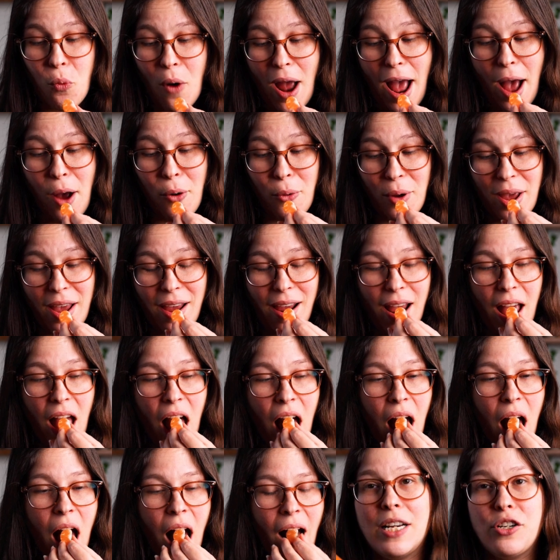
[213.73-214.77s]
Wowee.
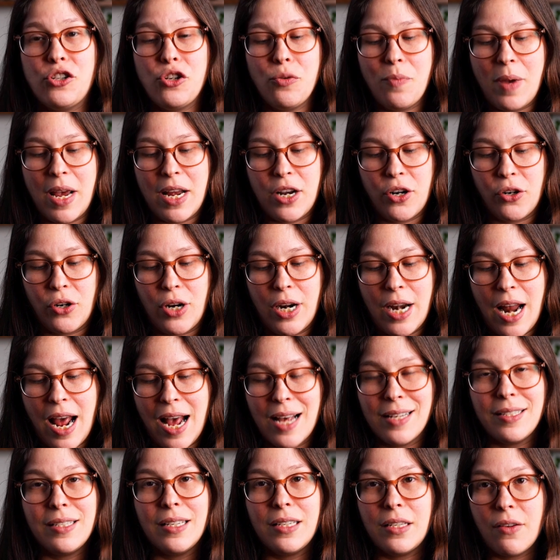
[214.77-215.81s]
Kishu Mandarin
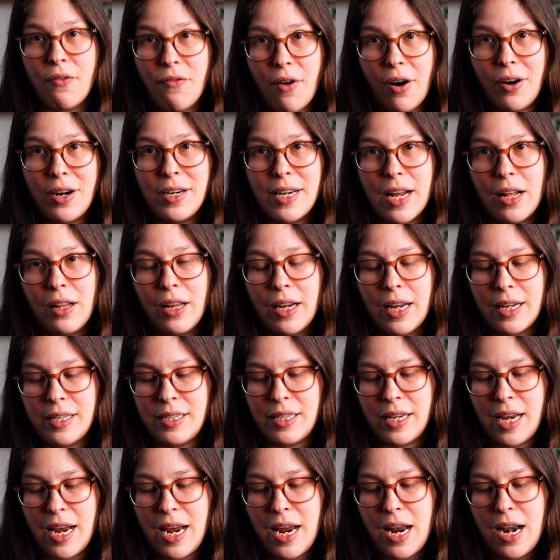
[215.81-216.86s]
has this very delicate
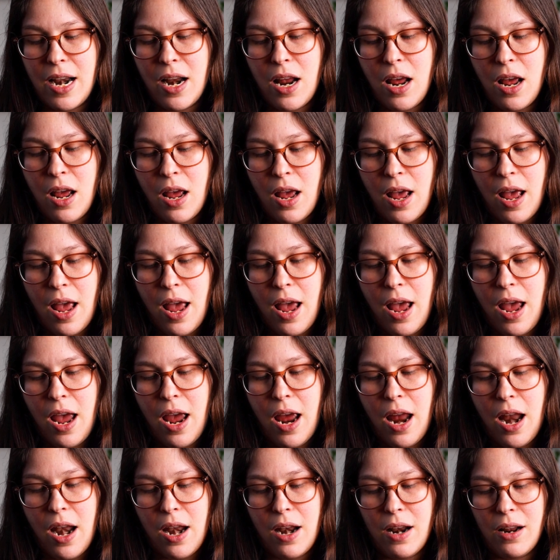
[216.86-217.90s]
skin,
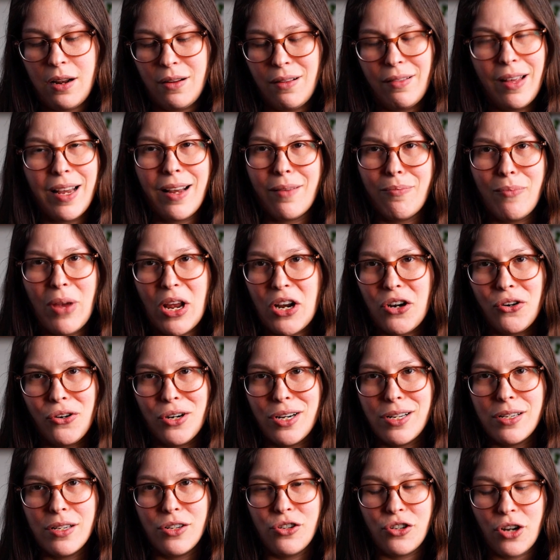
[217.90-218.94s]
and like
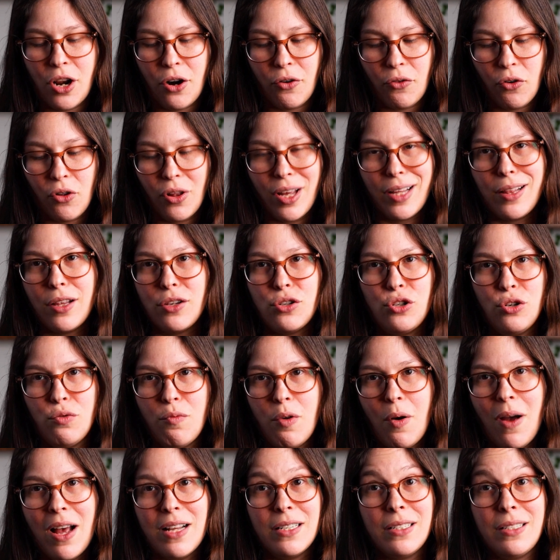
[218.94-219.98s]
mandarins in general, like the
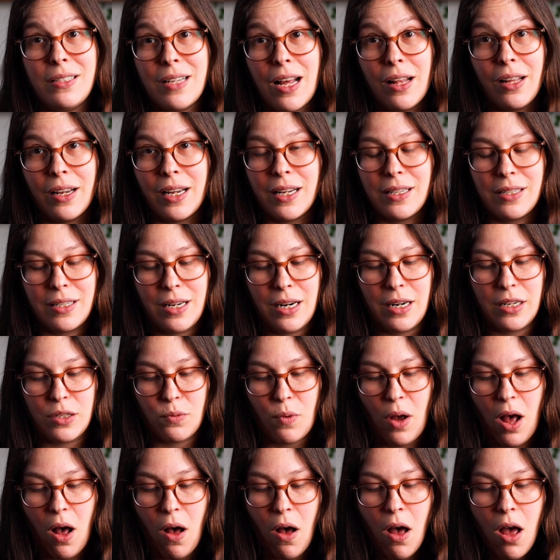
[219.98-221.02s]
sumo has delicate skin as
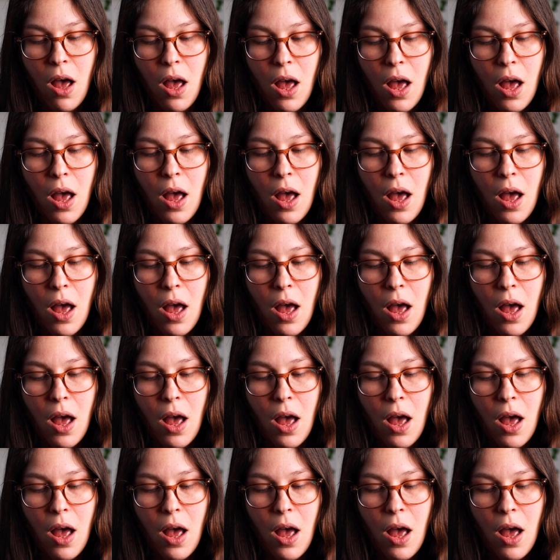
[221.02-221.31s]
well.